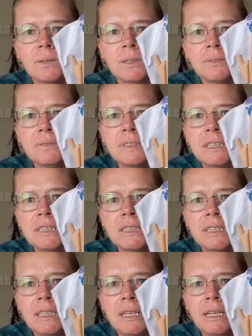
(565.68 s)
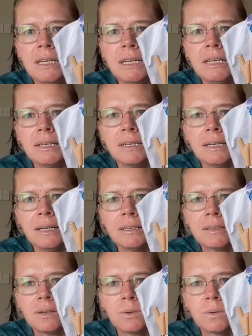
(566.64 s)
all of this here
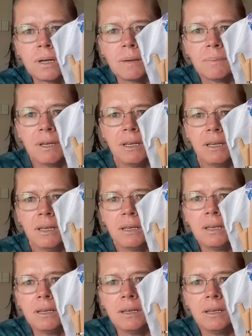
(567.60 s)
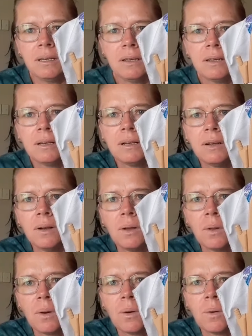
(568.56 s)
and gone up here,
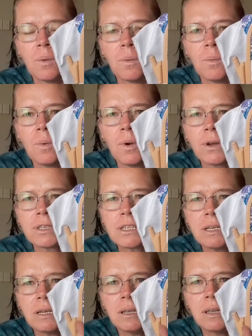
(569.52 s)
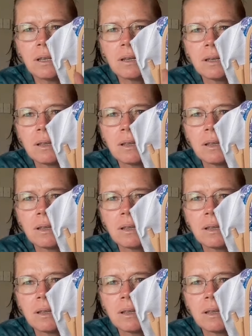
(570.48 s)
worked in